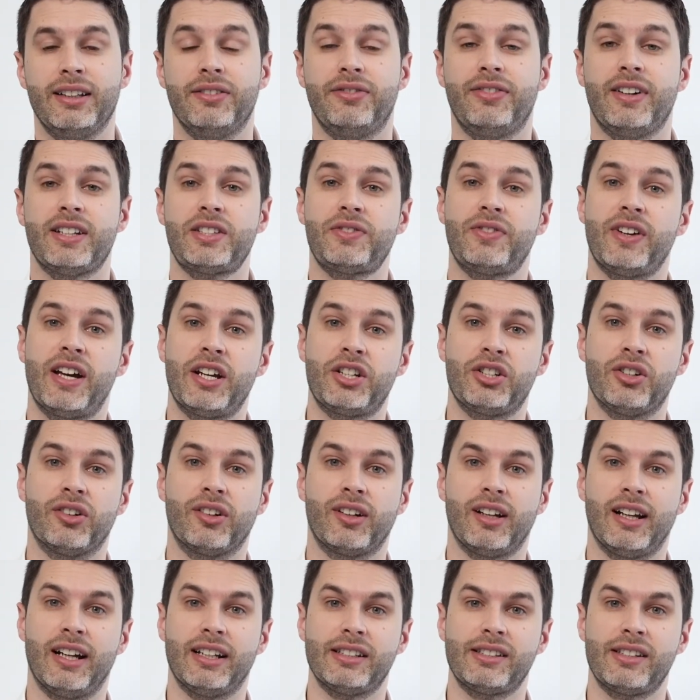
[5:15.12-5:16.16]
the fast fashion
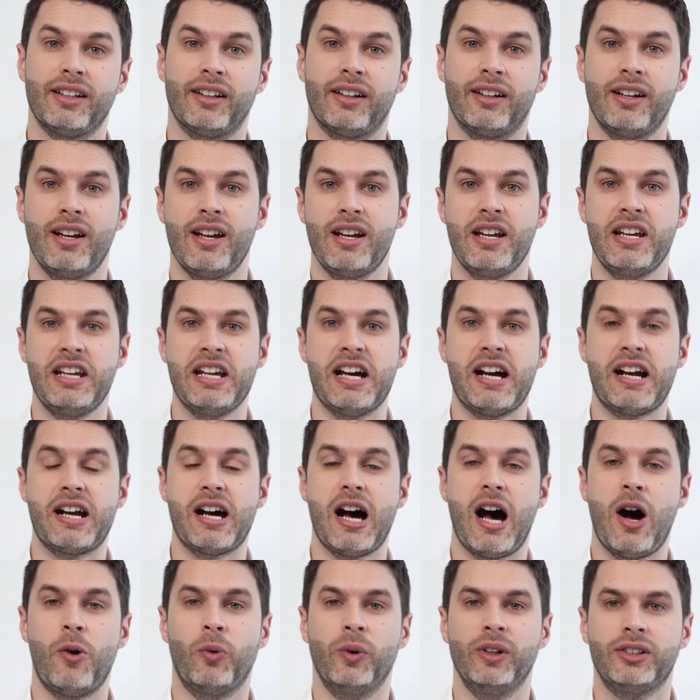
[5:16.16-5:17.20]
cluster. Here
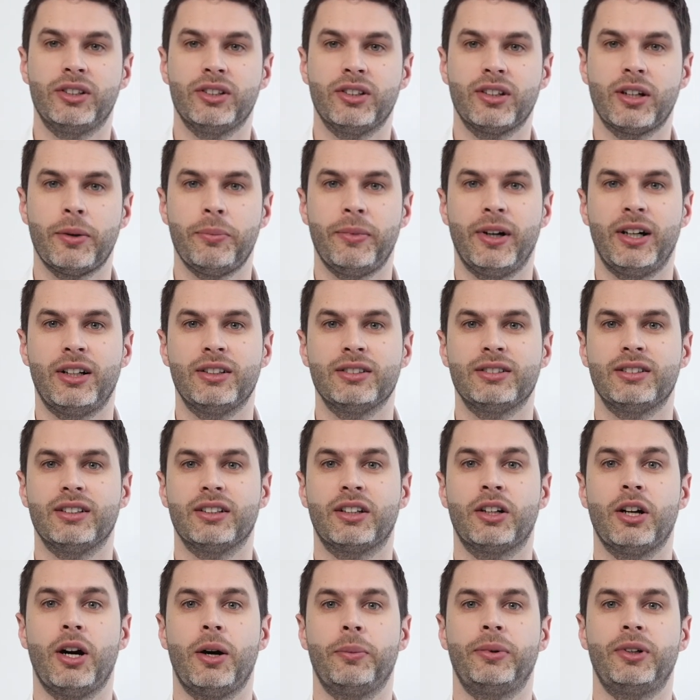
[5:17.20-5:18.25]
I will talk about a
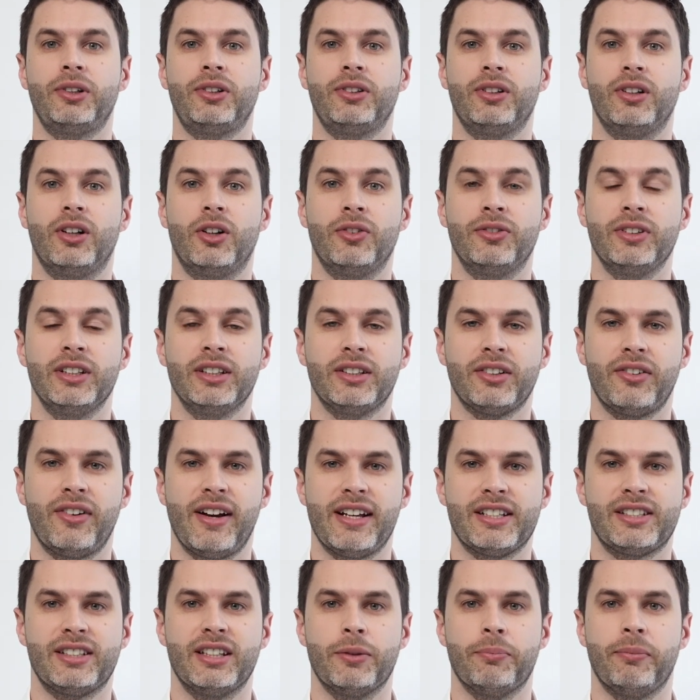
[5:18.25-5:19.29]
couple of
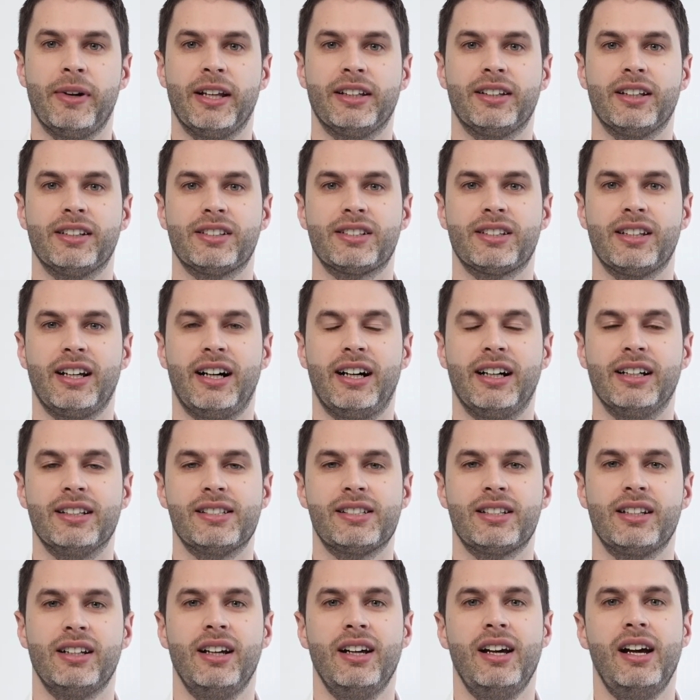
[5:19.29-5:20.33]
interesting metal
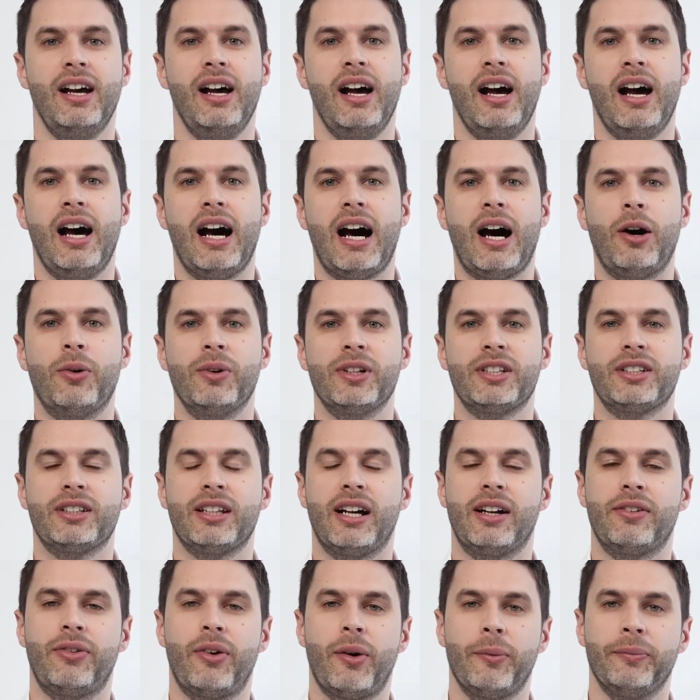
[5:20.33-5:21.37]
styles. I will
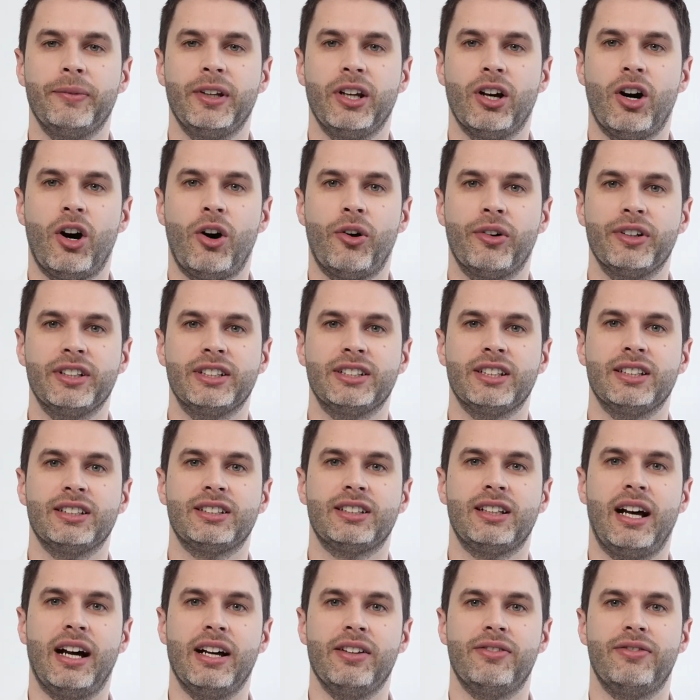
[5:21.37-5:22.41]
start from the
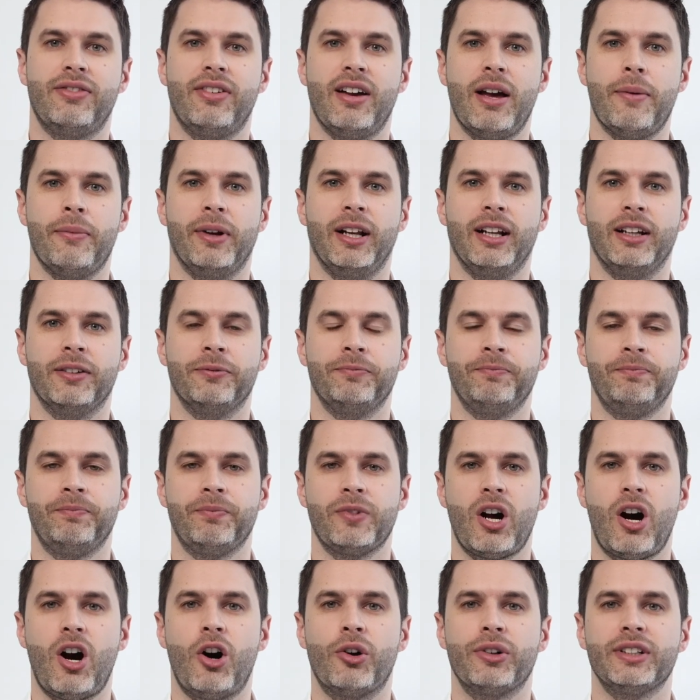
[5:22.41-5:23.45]
Origins Light family.
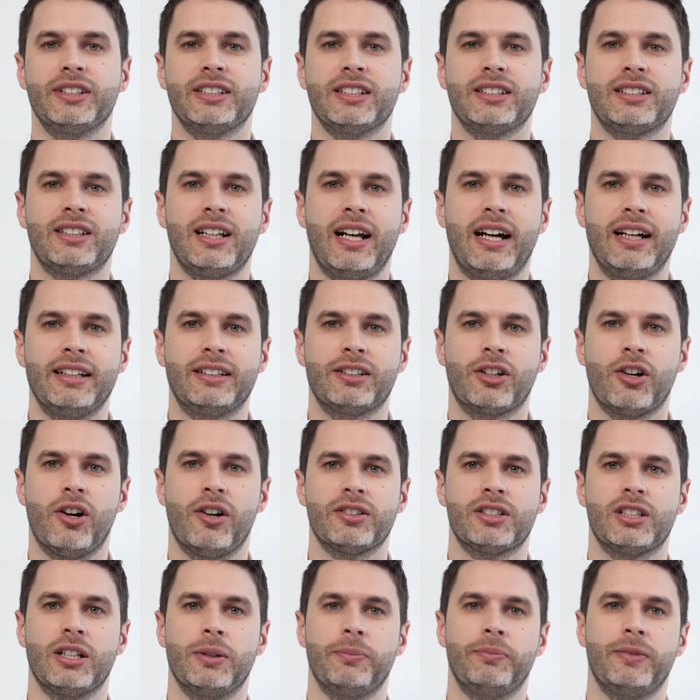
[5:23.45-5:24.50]
Origins Light
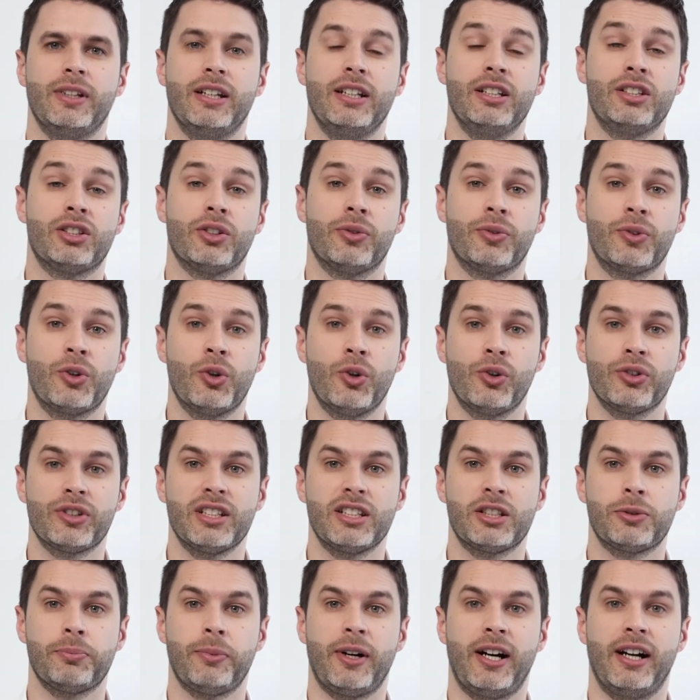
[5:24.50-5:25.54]
concept is of course
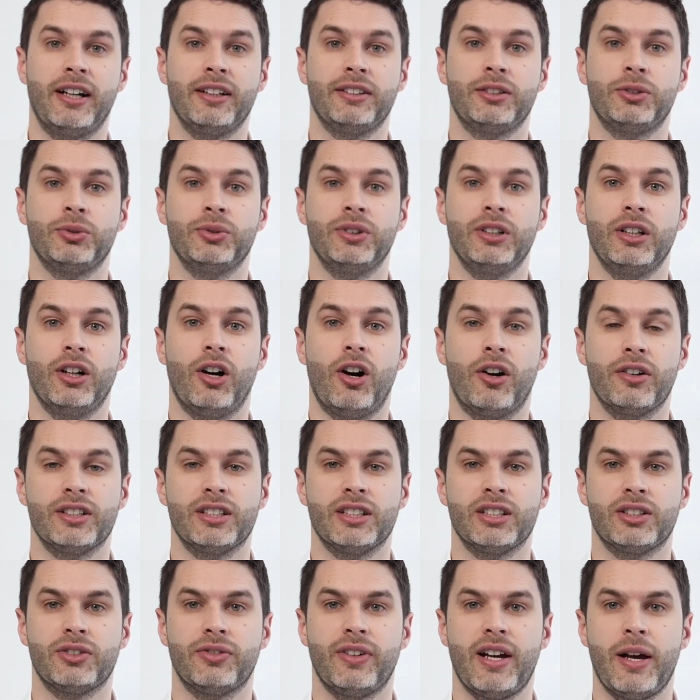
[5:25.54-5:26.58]
inspired to the
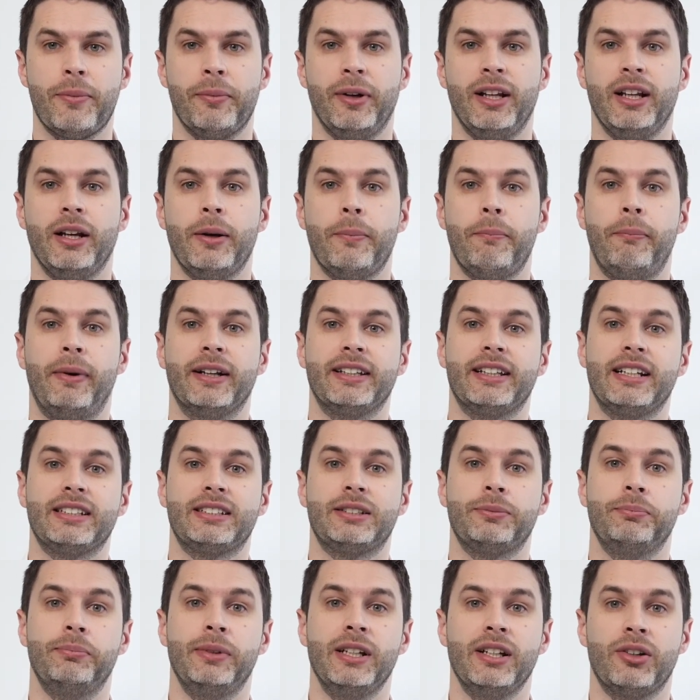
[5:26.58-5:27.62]
Origins family, but
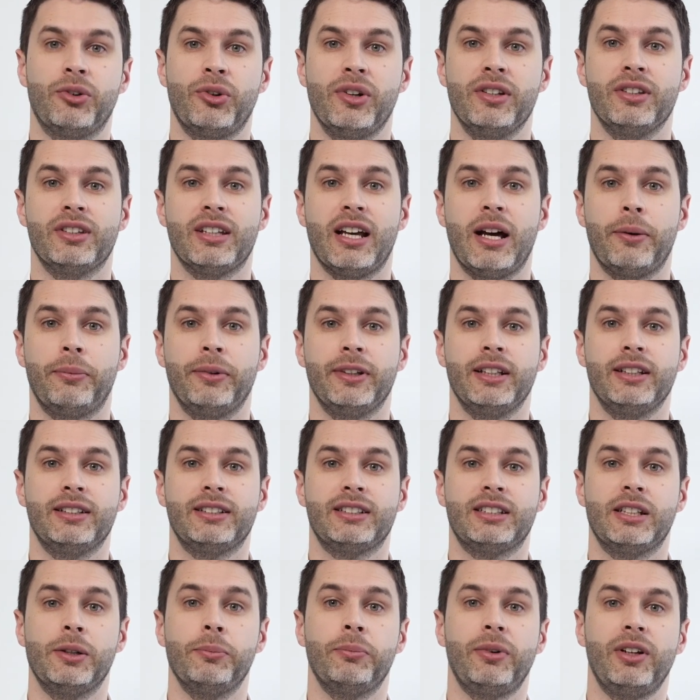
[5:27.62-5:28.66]
has been reinterpreted,
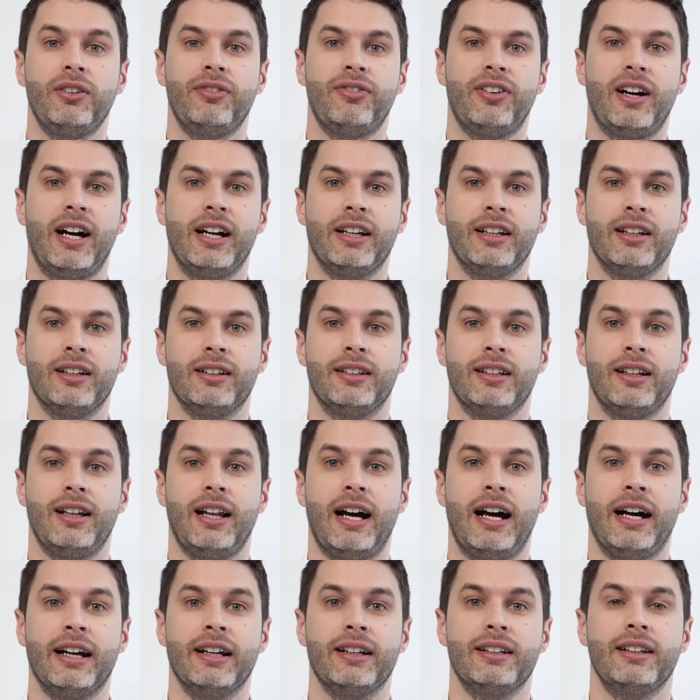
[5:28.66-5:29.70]
simplifying the
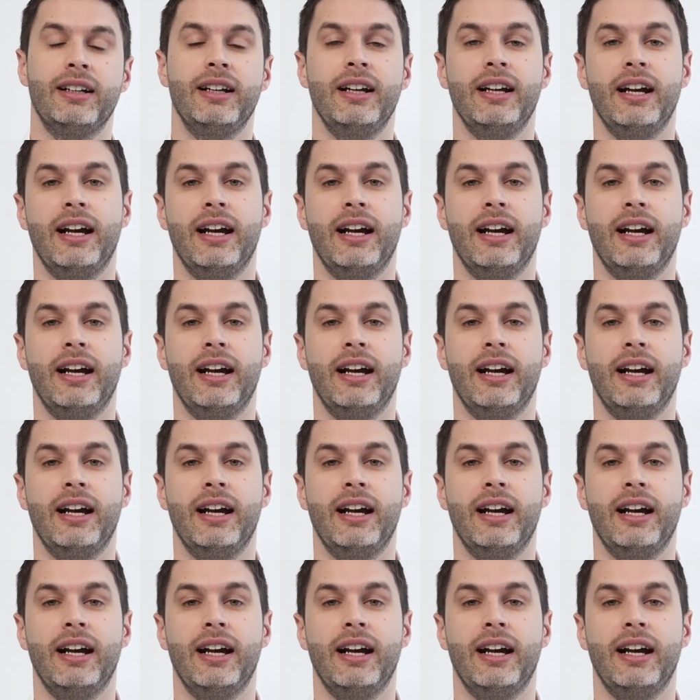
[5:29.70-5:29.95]
line